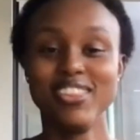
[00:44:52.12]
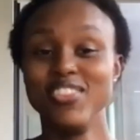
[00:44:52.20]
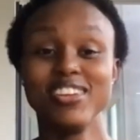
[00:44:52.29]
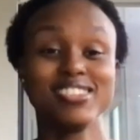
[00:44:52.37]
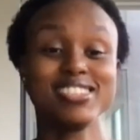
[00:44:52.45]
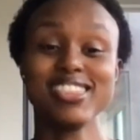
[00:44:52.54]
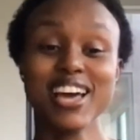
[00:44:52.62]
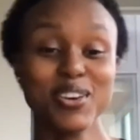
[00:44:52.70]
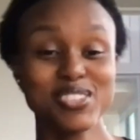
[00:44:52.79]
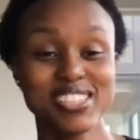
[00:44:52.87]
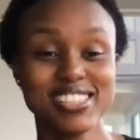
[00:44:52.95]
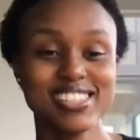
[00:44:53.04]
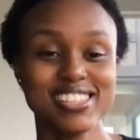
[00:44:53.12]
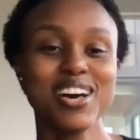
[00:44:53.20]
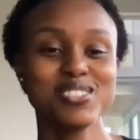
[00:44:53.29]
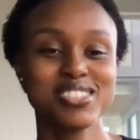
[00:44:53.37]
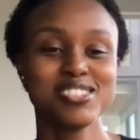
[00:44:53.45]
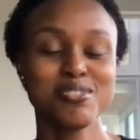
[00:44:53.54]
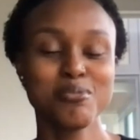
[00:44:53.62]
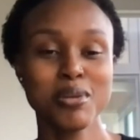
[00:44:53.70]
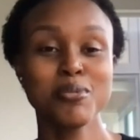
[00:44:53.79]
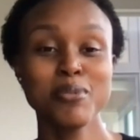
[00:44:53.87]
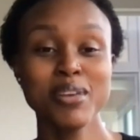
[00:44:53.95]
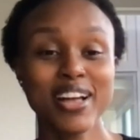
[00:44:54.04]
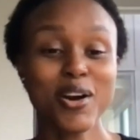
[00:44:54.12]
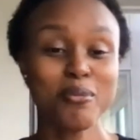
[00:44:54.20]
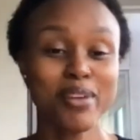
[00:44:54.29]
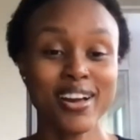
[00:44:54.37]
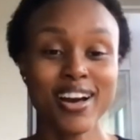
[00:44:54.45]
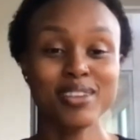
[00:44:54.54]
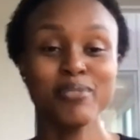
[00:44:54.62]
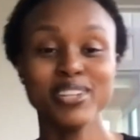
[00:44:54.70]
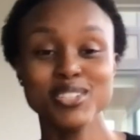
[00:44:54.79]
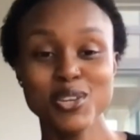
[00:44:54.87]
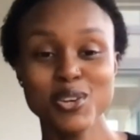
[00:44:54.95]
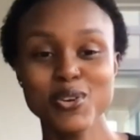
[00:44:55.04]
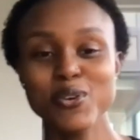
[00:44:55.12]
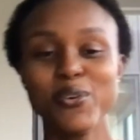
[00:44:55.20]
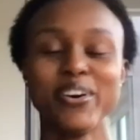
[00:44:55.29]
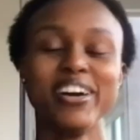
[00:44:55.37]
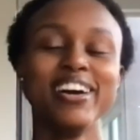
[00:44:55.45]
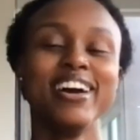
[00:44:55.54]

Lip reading: there's thousands and thousands of people be like, oh my God, me too.